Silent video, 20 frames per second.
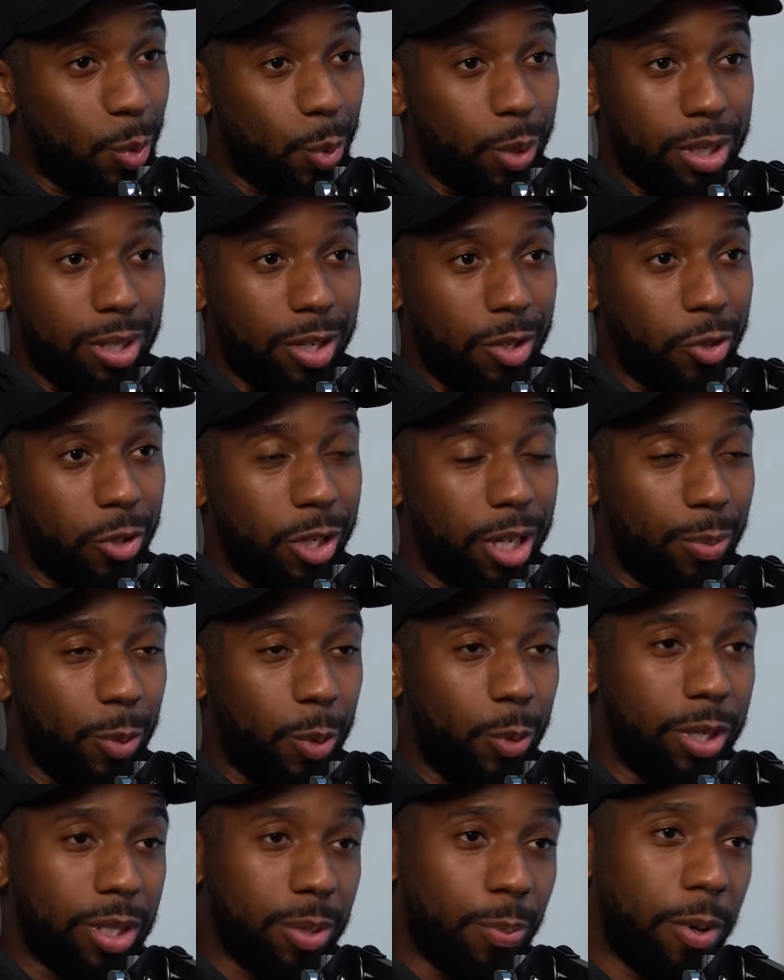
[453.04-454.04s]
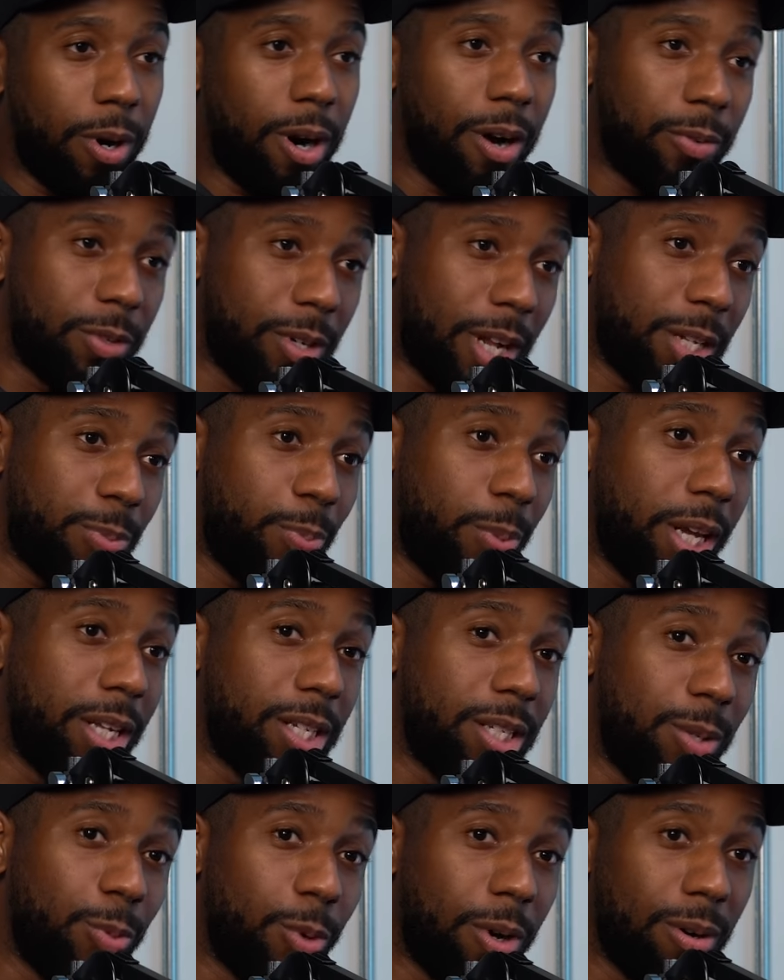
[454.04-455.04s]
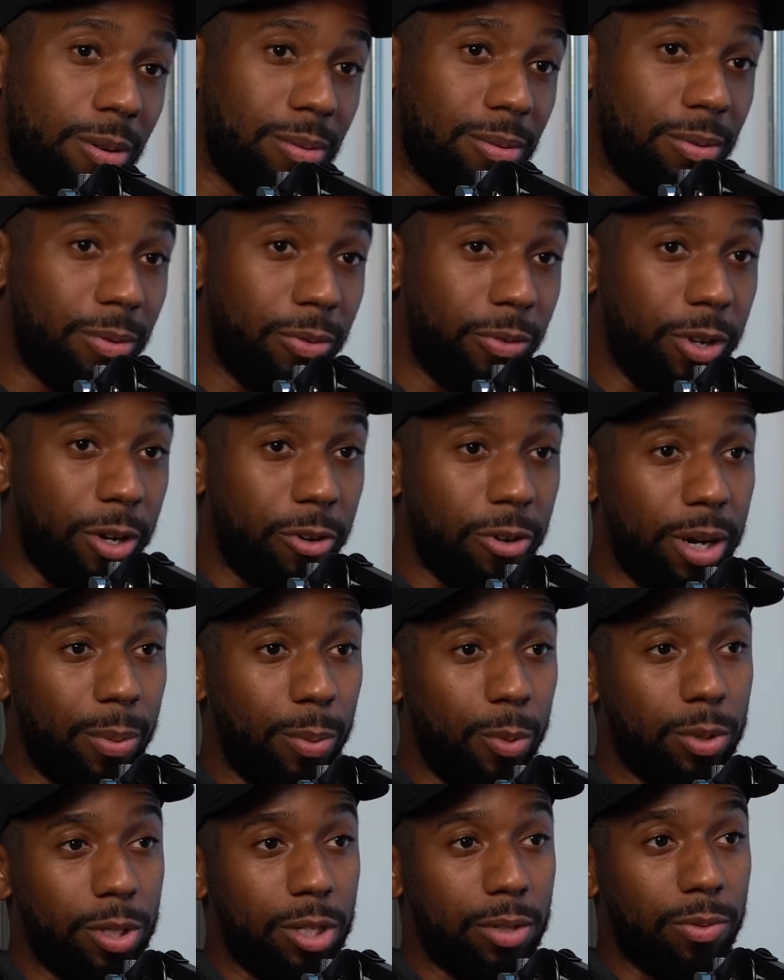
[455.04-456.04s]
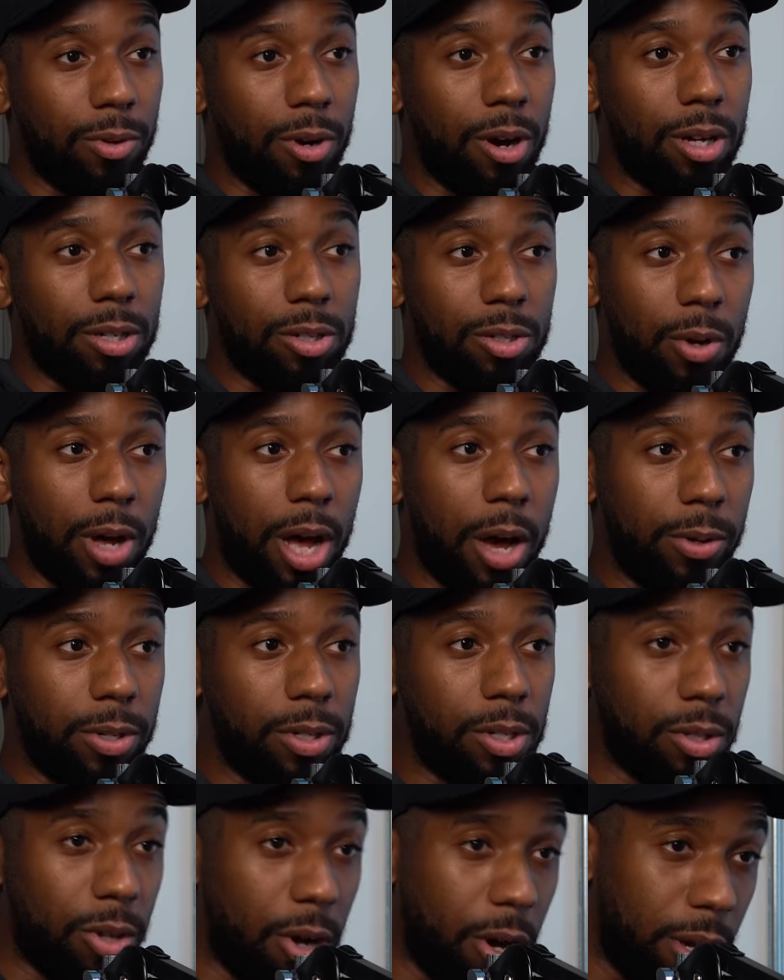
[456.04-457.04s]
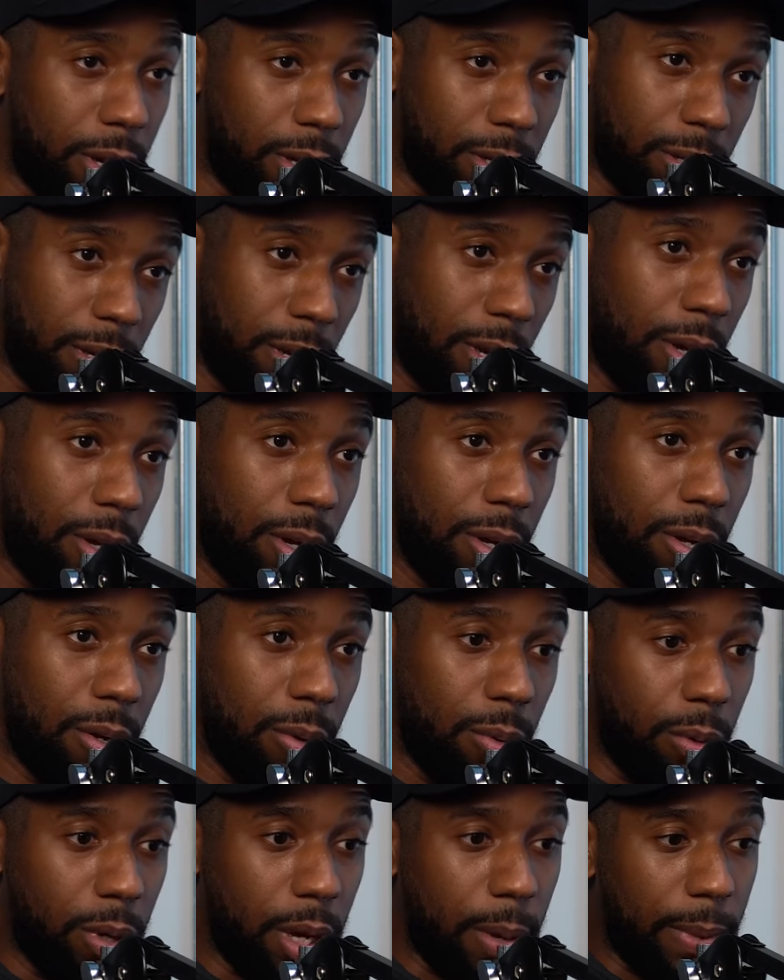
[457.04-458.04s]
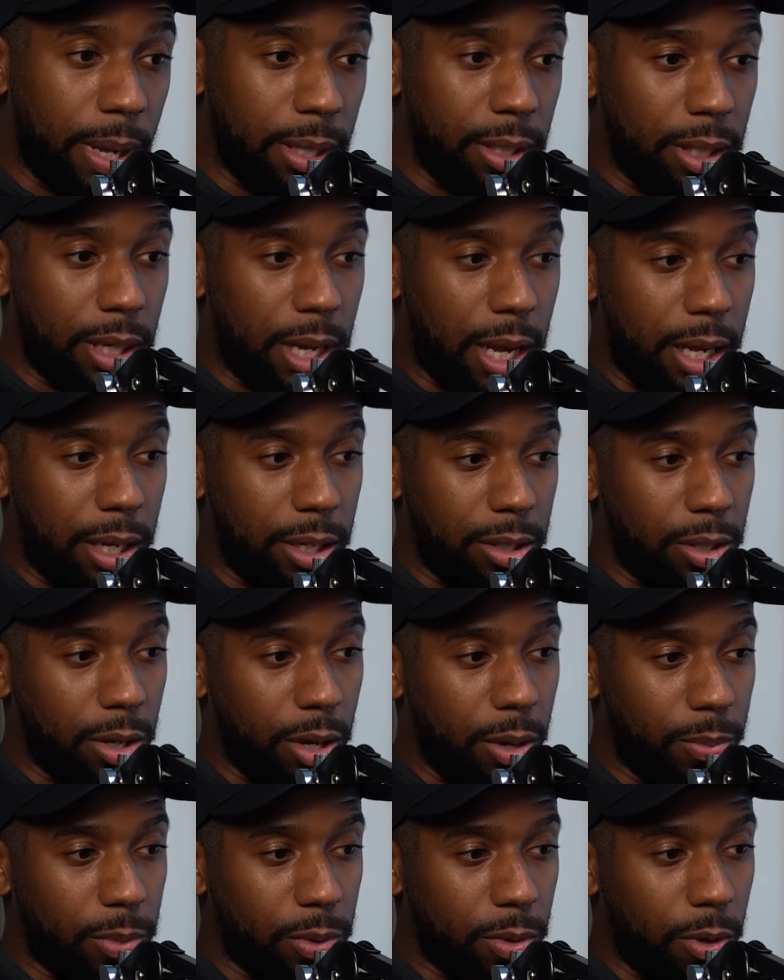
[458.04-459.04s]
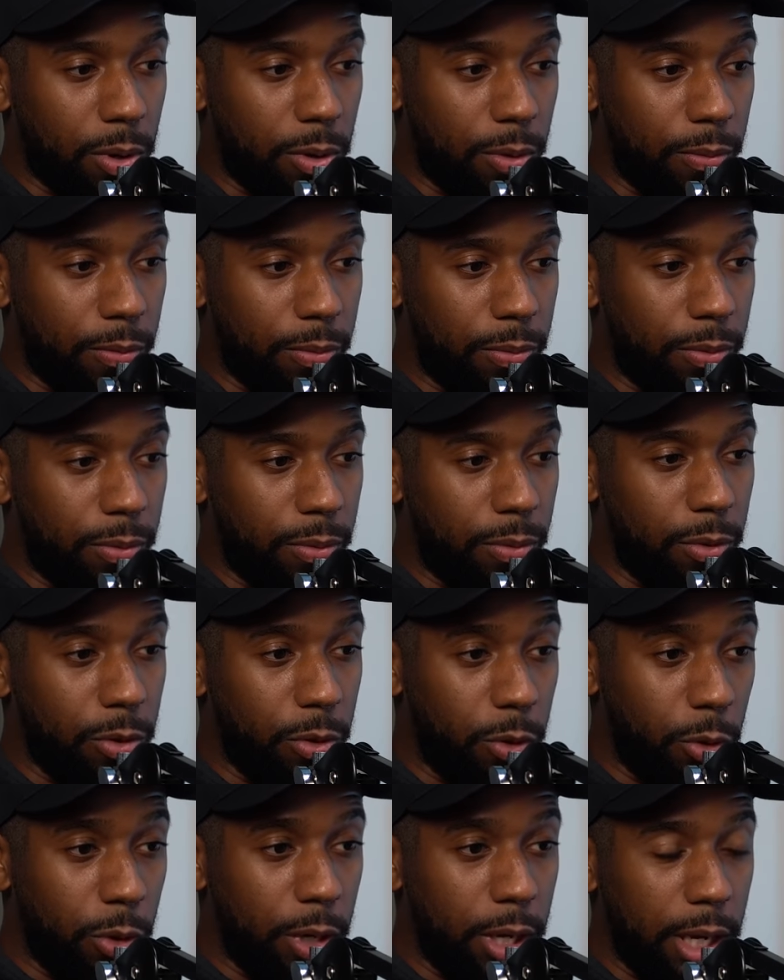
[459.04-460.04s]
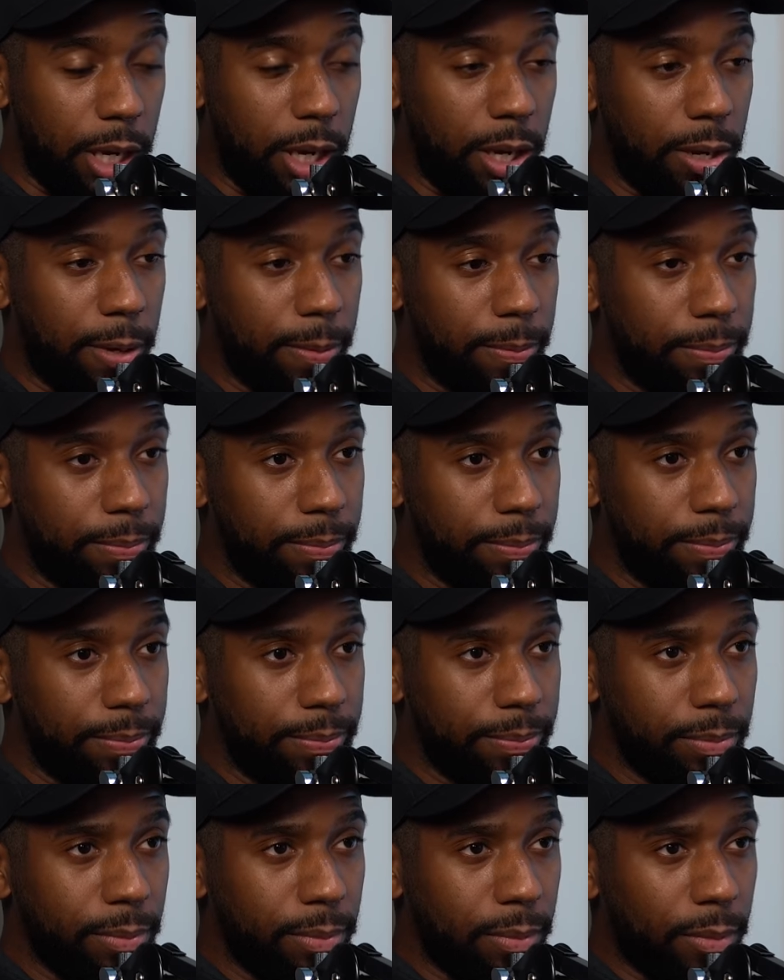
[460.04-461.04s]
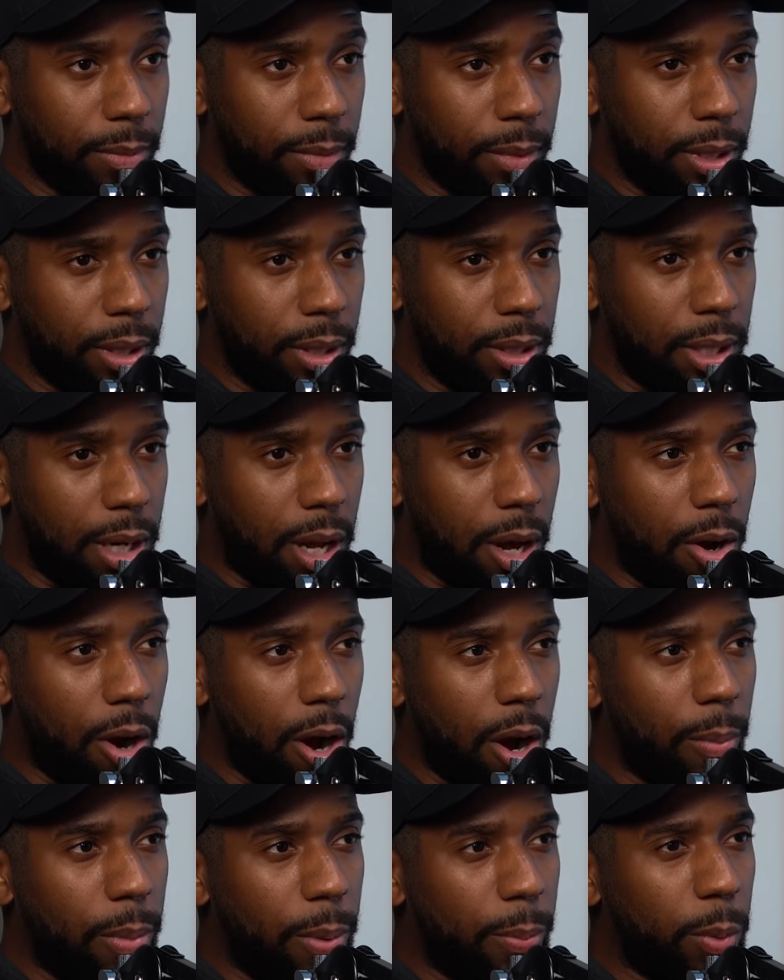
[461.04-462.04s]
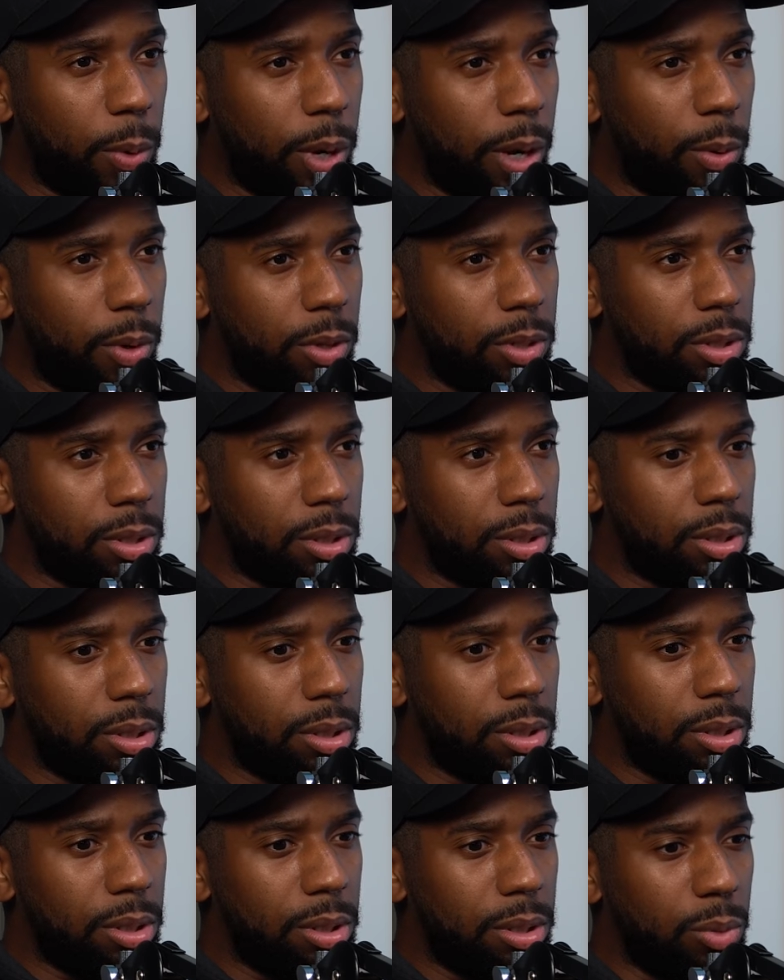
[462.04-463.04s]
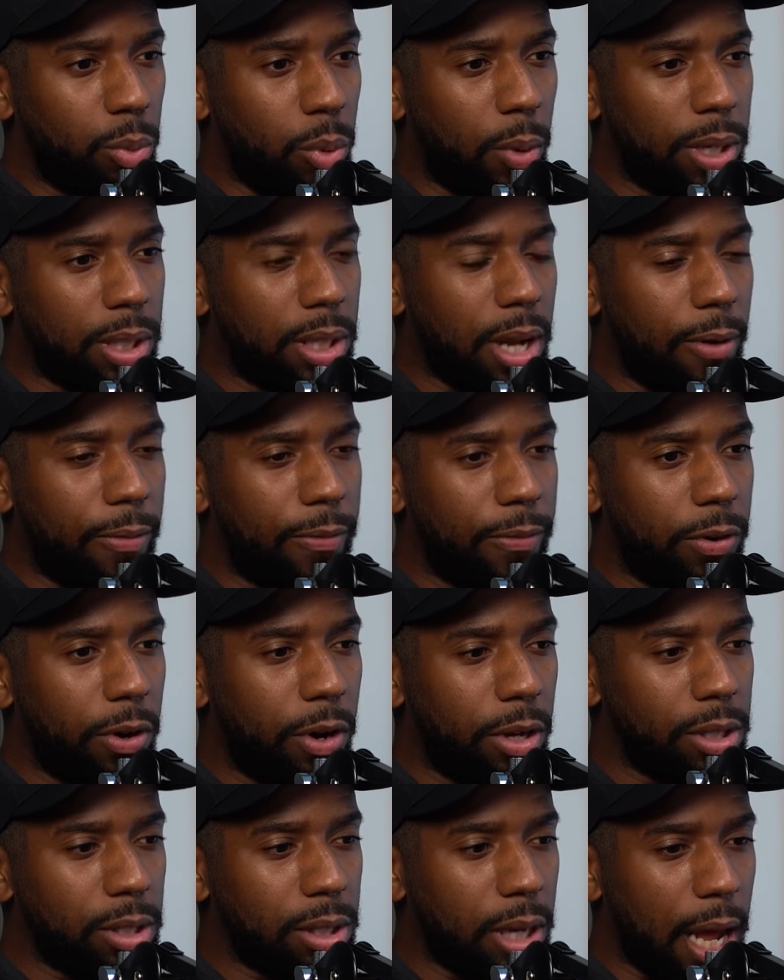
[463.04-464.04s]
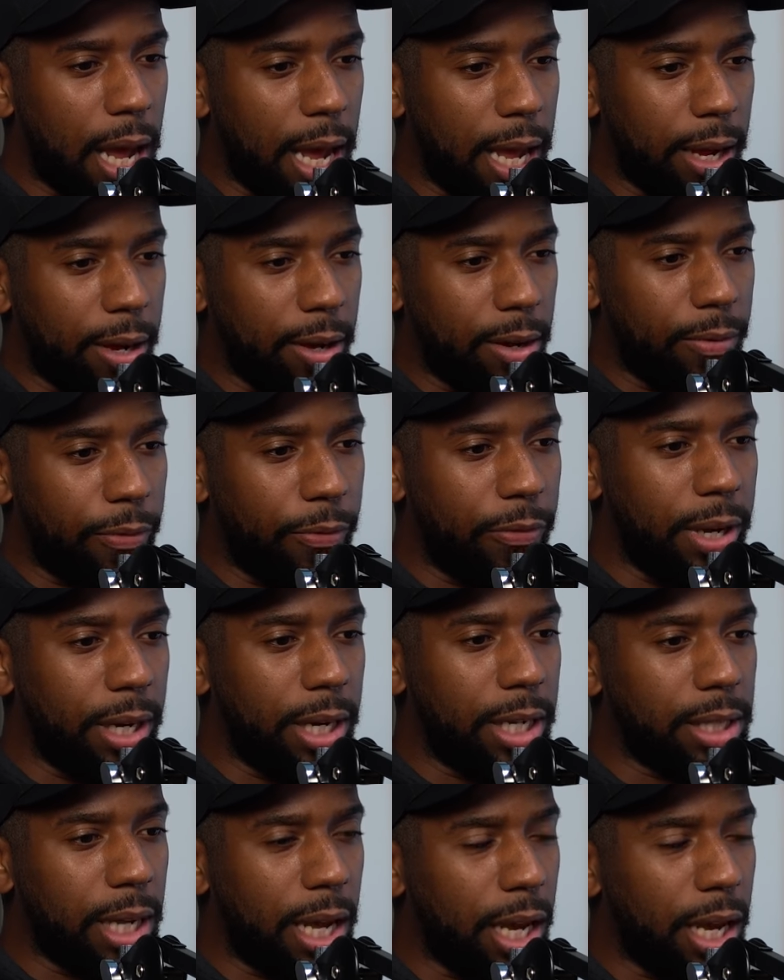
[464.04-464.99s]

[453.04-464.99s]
always a dream, always a path. So that's basically yeah. what Fit Credibles is for us. So how it started, we'll get back to that in terms of yeah. uni. Then I can't remember where it was. We went to our first like fitness